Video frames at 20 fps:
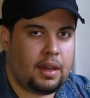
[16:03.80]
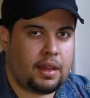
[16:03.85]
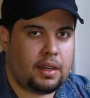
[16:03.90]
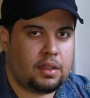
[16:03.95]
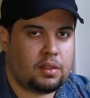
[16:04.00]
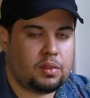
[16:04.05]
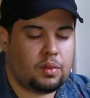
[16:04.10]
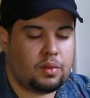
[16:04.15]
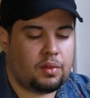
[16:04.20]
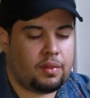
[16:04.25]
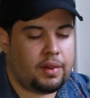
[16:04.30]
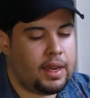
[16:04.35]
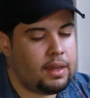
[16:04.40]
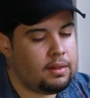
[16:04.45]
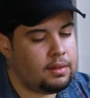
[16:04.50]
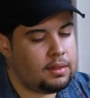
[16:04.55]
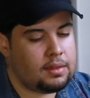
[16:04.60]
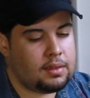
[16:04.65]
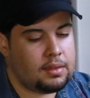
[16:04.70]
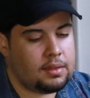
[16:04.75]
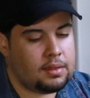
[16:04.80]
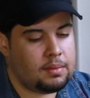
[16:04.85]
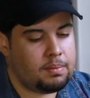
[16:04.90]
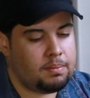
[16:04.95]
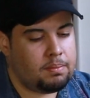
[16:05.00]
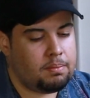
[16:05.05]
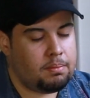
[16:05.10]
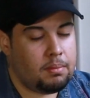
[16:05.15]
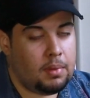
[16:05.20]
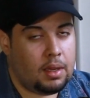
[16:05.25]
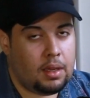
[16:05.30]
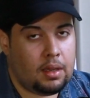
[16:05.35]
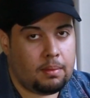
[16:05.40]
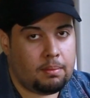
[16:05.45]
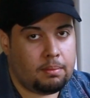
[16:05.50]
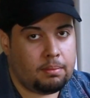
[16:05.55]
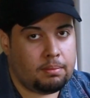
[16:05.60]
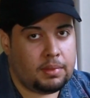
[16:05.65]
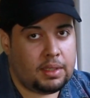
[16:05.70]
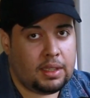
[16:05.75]
let me now get into a rant. This is
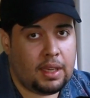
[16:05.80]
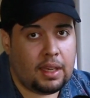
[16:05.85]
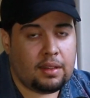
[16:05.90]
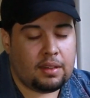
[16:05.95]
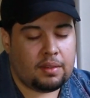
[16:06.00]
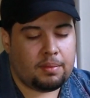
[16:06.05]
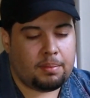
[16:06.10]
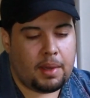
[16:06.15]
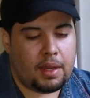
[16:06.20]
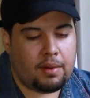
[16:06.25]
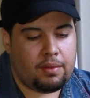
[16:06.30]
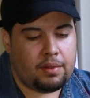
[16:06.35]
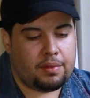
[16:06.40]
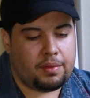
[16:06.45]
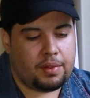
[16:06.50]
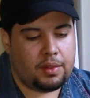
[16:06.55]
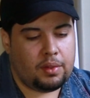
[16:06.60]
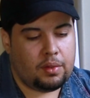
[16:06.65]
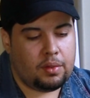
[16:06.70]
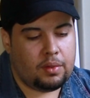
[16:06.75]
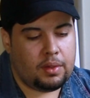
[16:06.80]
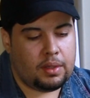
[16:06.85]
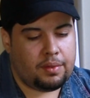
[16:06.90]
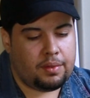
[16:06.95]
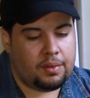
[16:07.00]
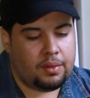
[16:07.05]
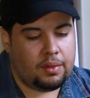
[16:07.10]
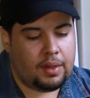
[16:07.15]
the end of my review.